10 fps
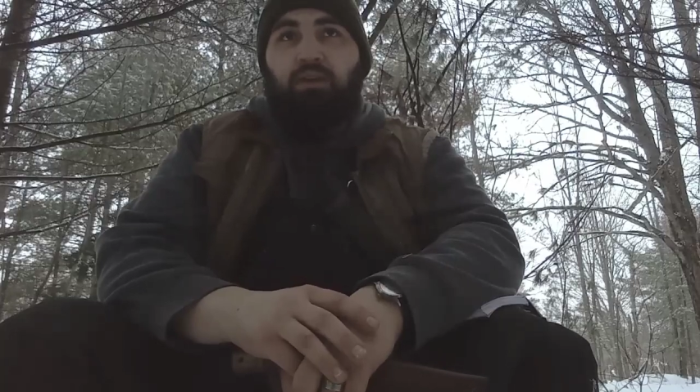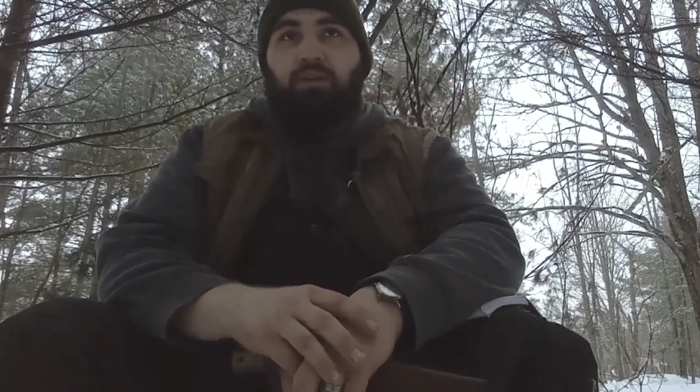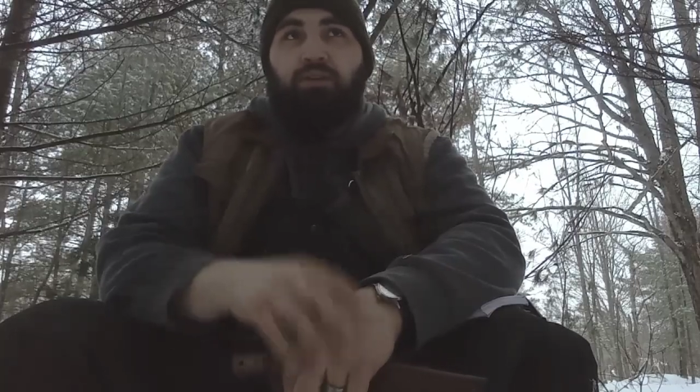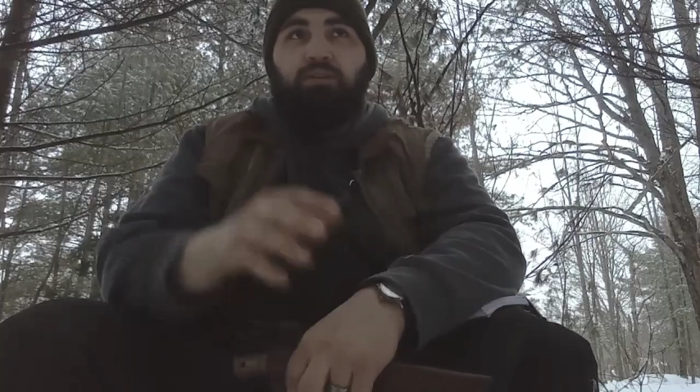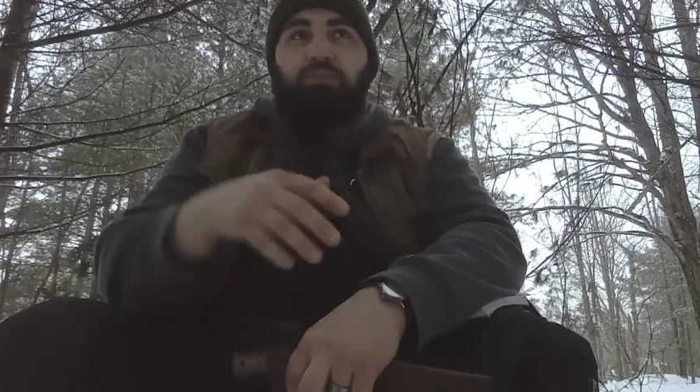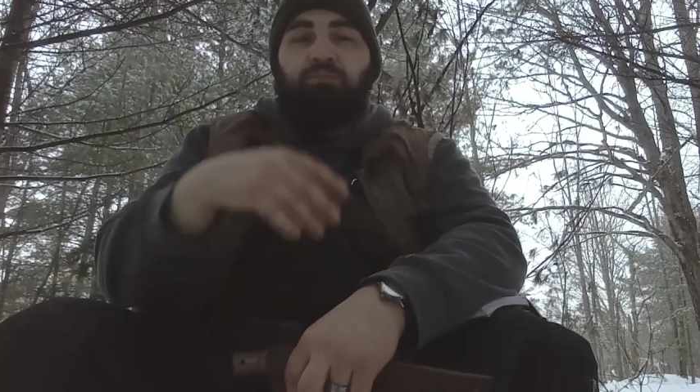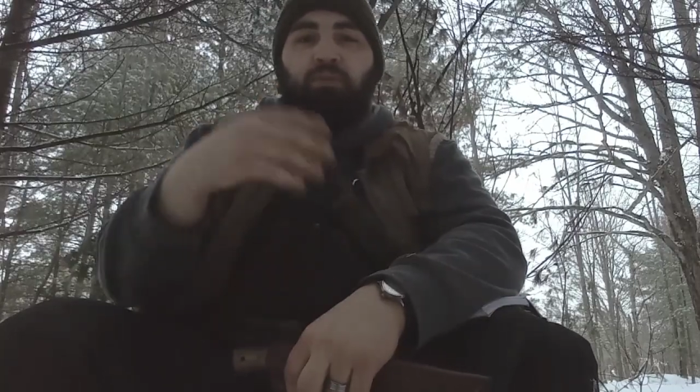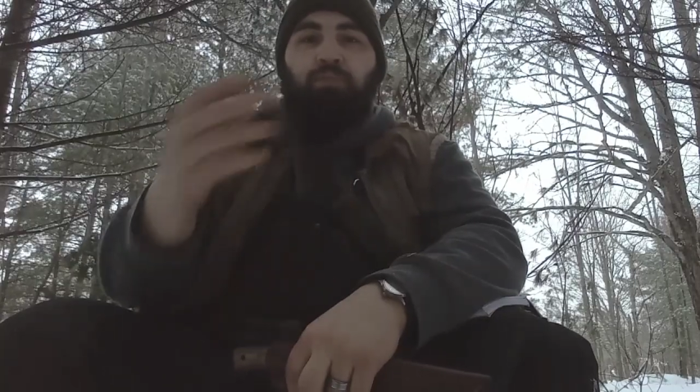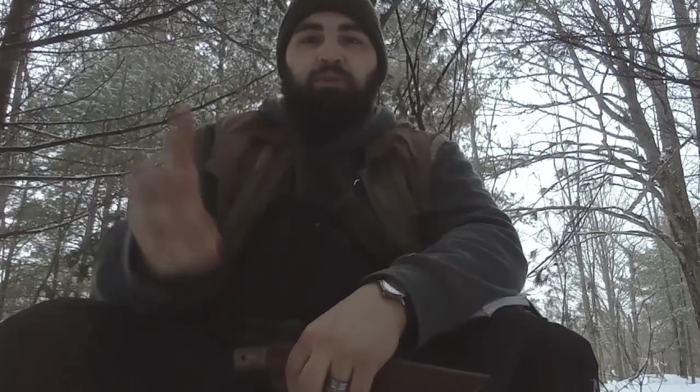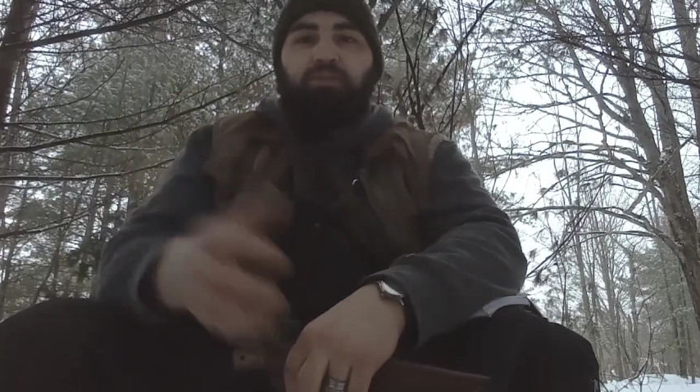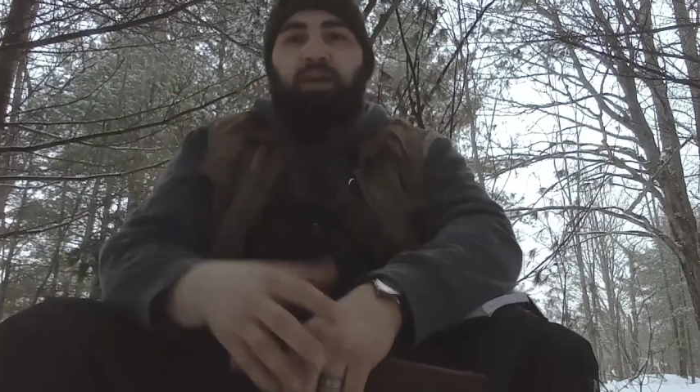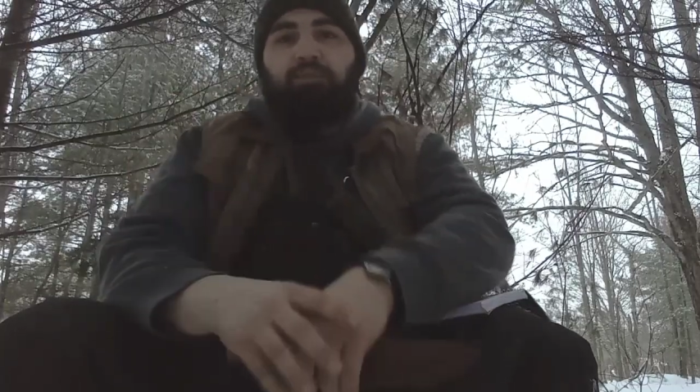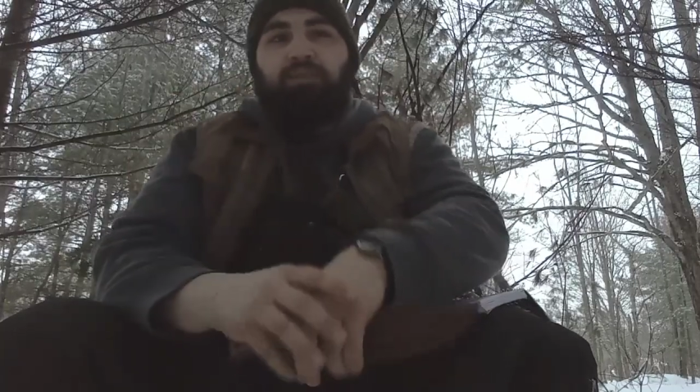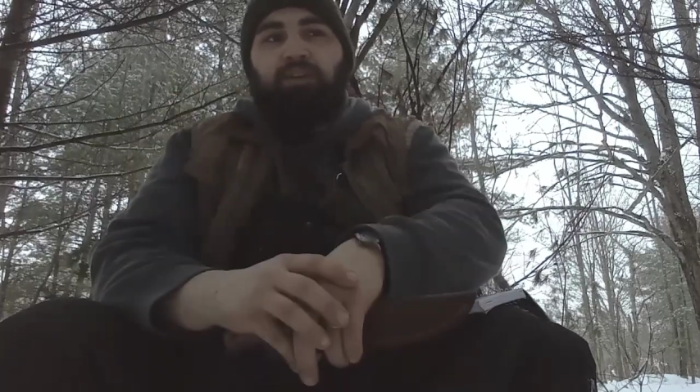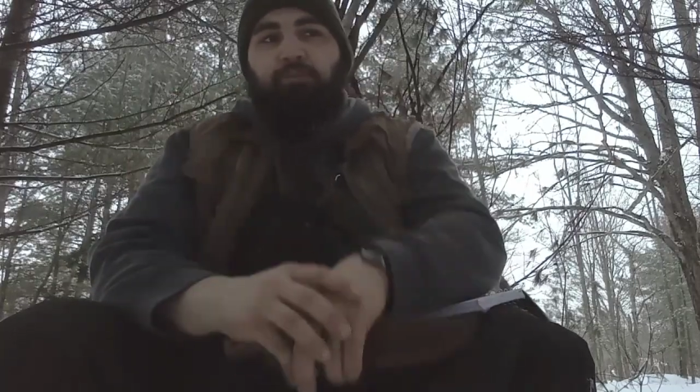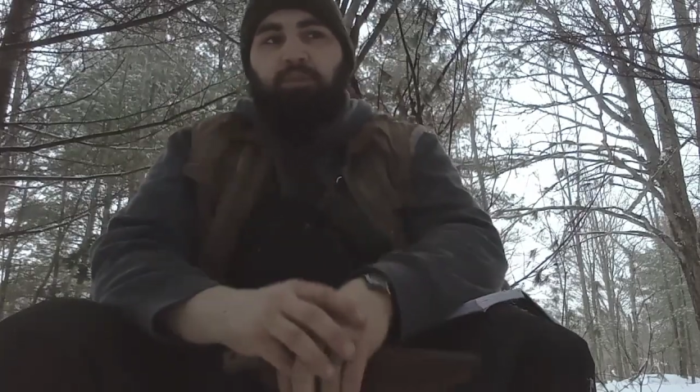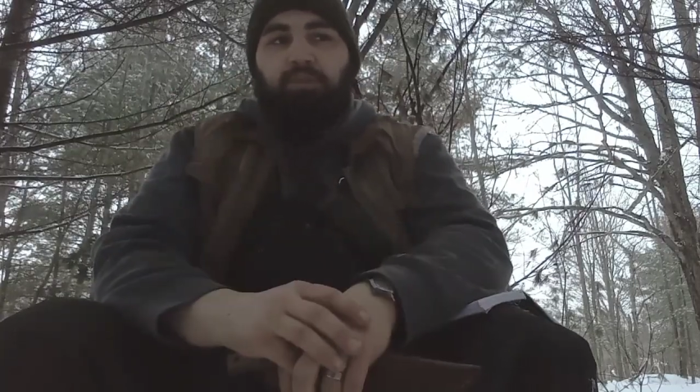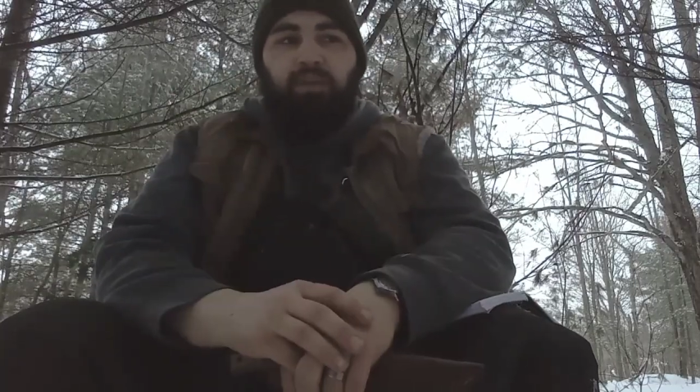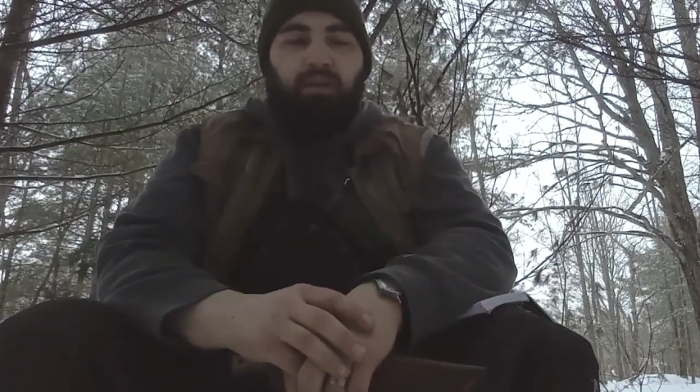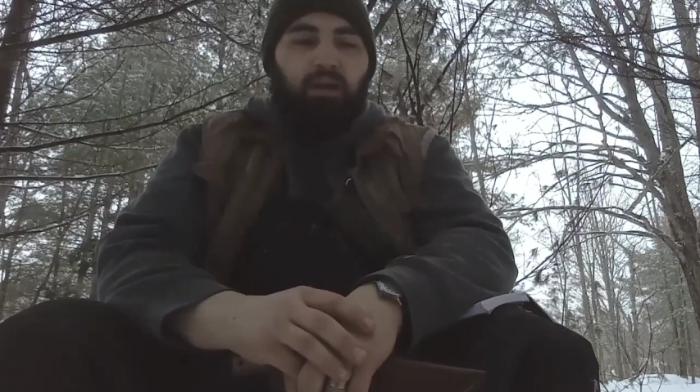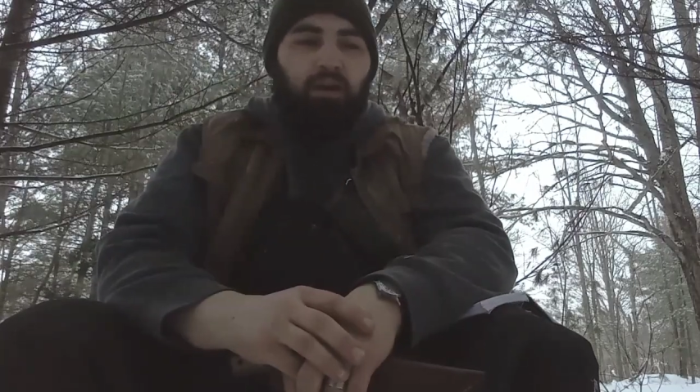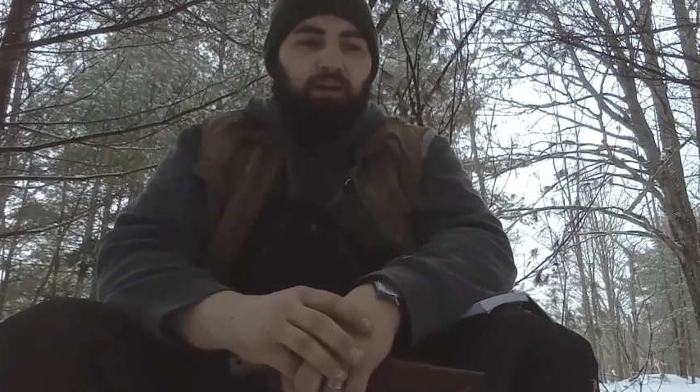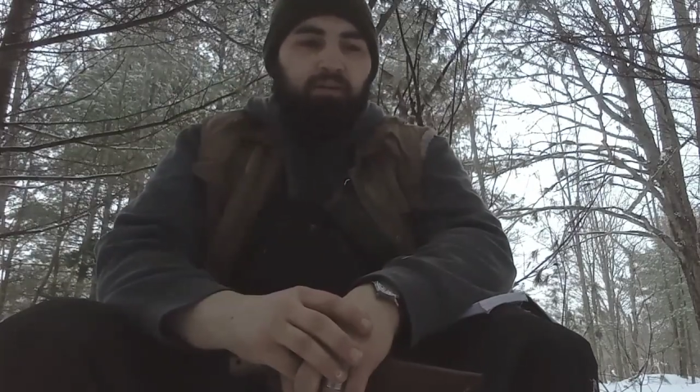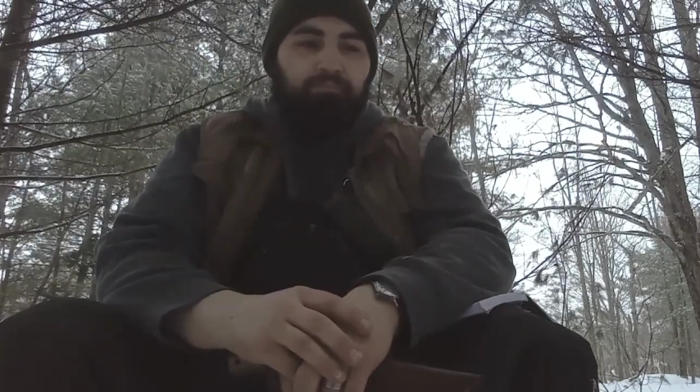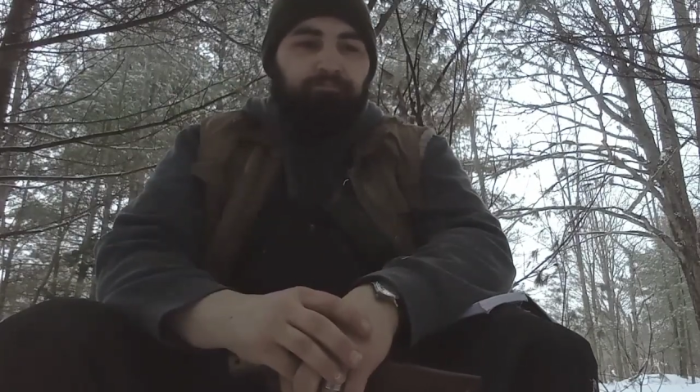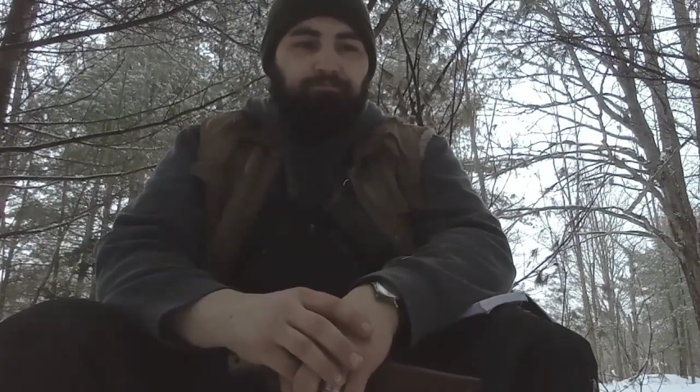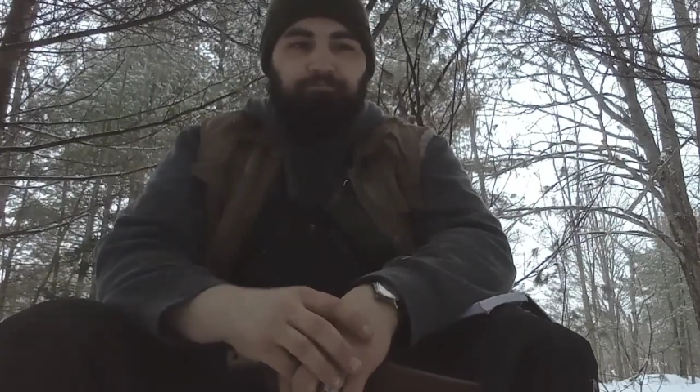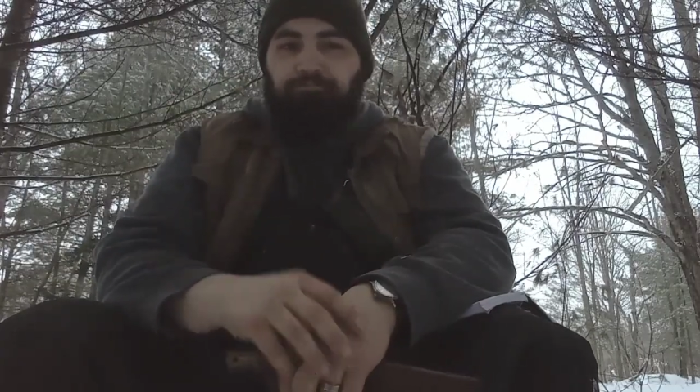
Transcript: Going to do some more bushcrafty stuff with it, from